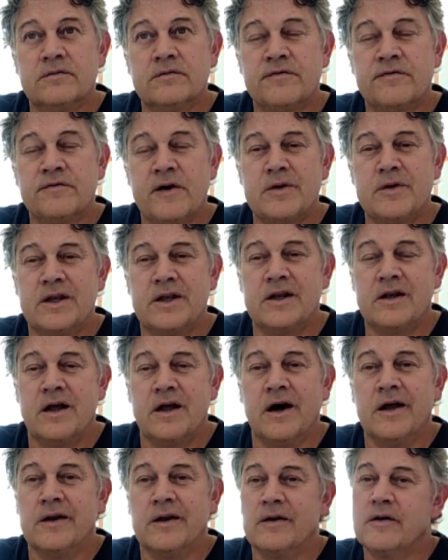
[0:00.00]
family
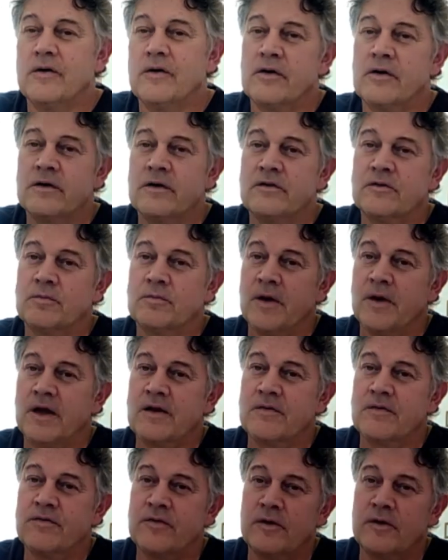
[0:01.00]
line runs
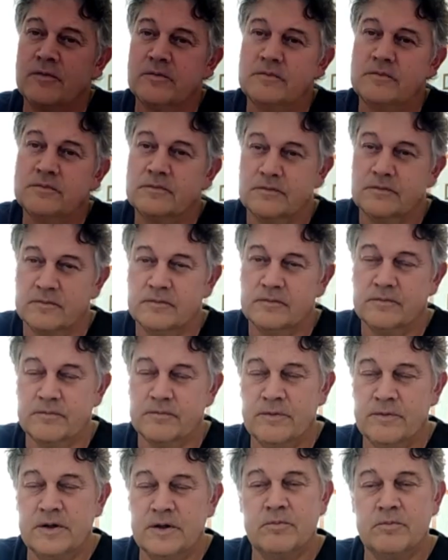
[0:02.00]
back from
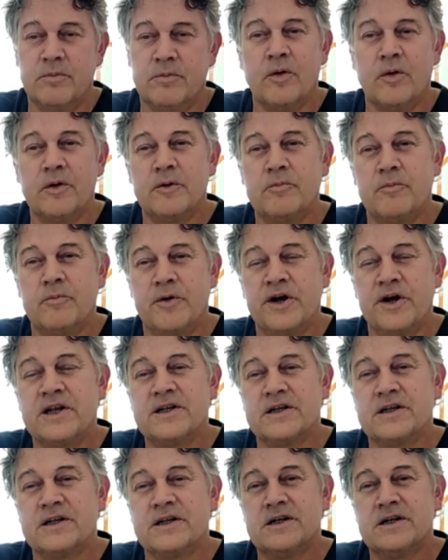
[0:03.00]
being born and
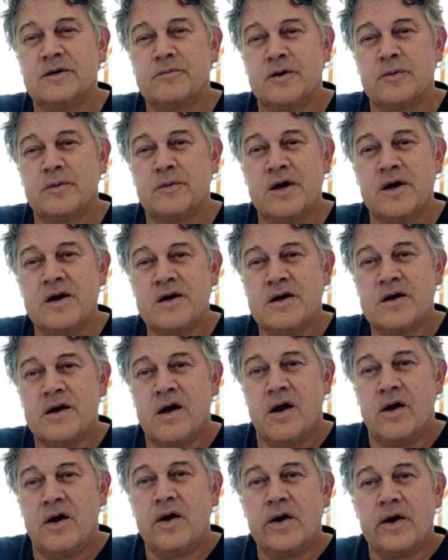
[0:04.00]
bred in Namibia.
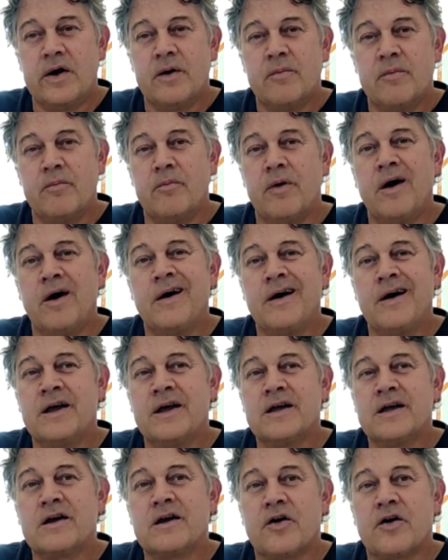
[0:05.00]

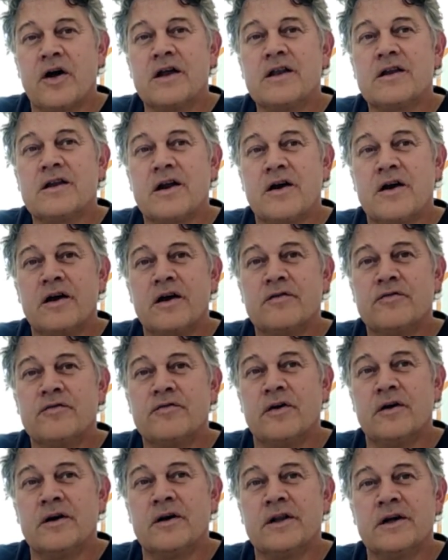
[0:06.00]
My
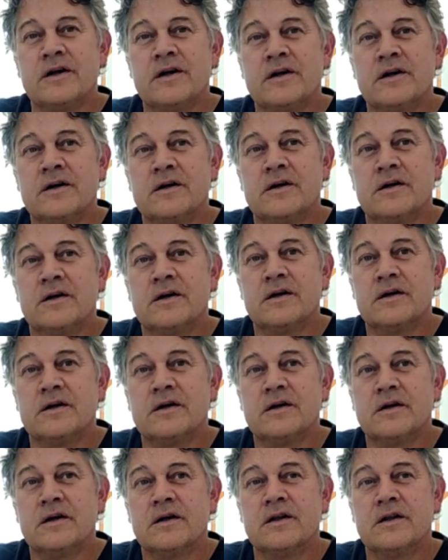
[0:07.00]
great-grandfather,
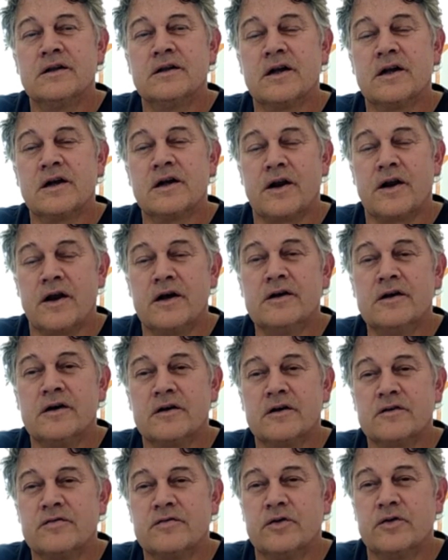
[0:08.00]
Hendrik
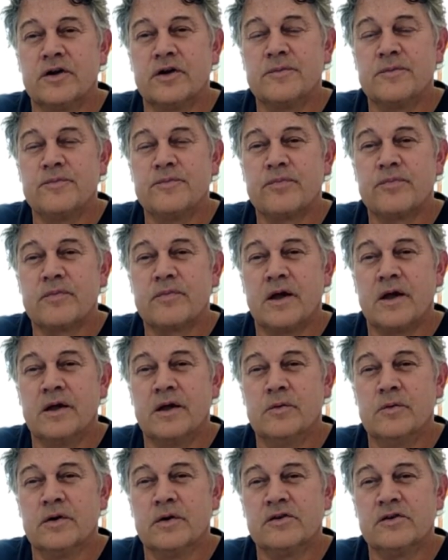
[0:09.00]
Reinhard Fourie,
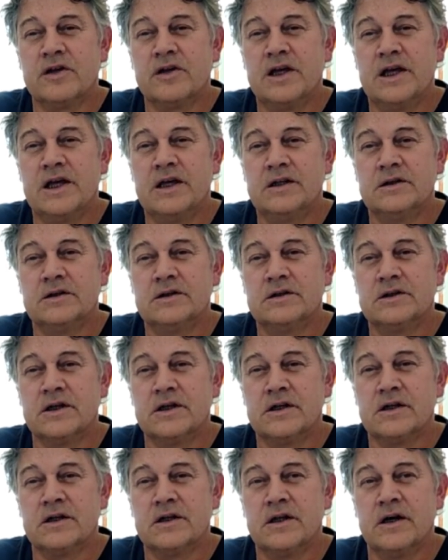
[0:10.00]
he was killed
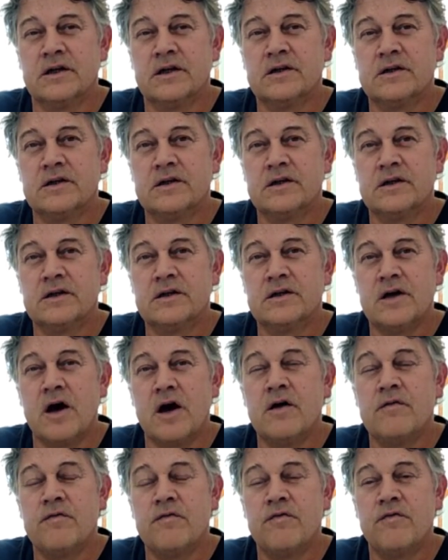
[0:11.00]
in
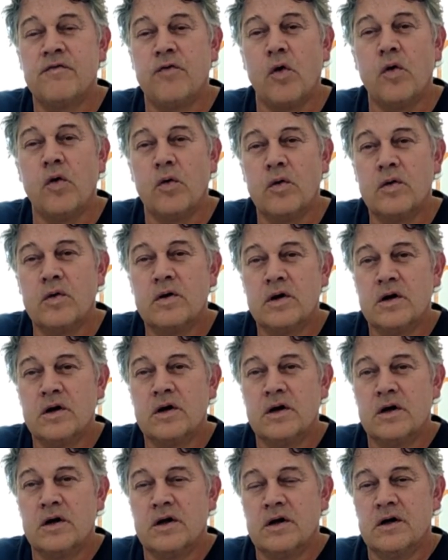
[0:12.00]
1904.
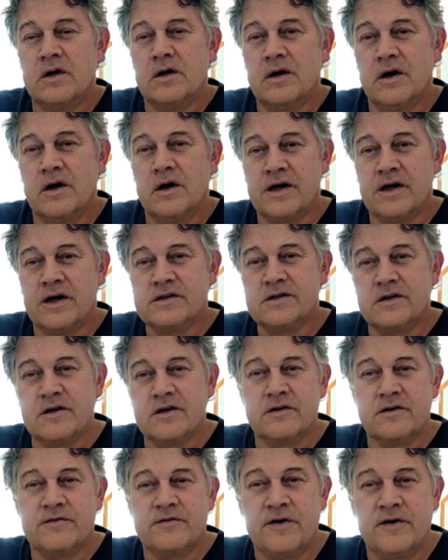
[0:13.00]
I actually
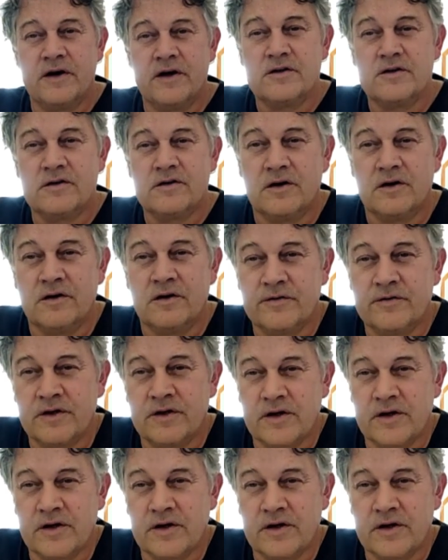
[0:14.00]
got a photo of